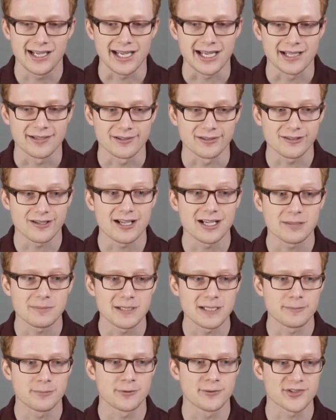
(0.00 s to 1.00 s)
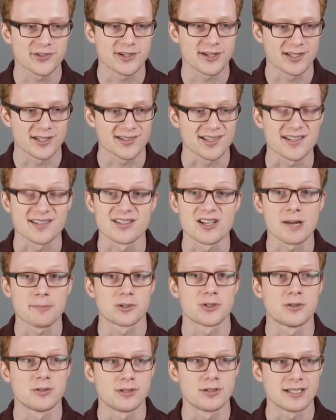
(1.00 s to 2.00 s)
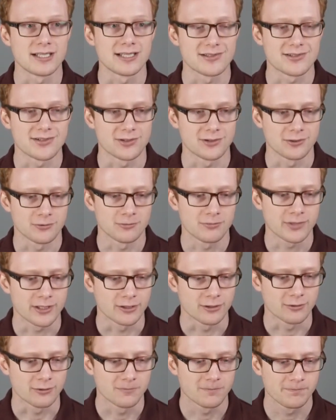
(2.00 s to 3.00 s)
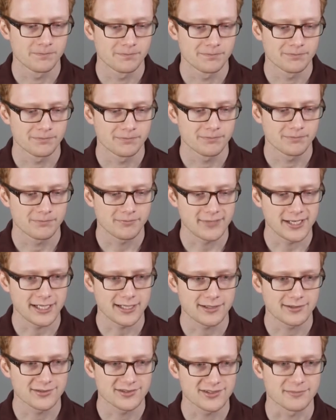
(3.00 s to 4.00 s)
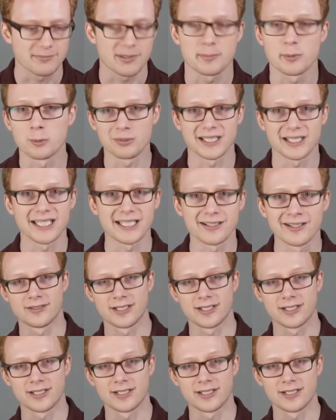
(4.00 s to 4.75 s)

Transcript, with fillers: And a lot of people saw this as an opportunity to, you know, make some people bleed.